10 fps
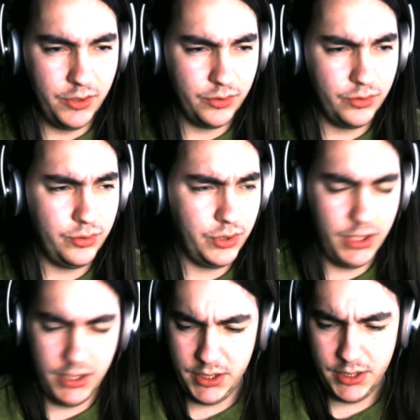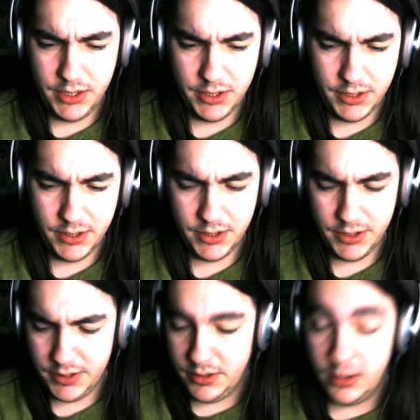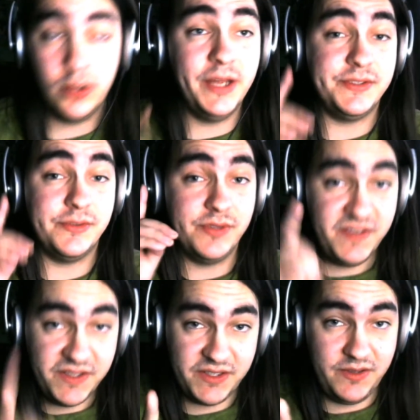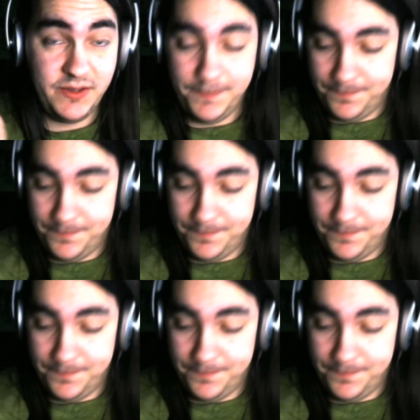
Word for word: Whew. Alright, so this,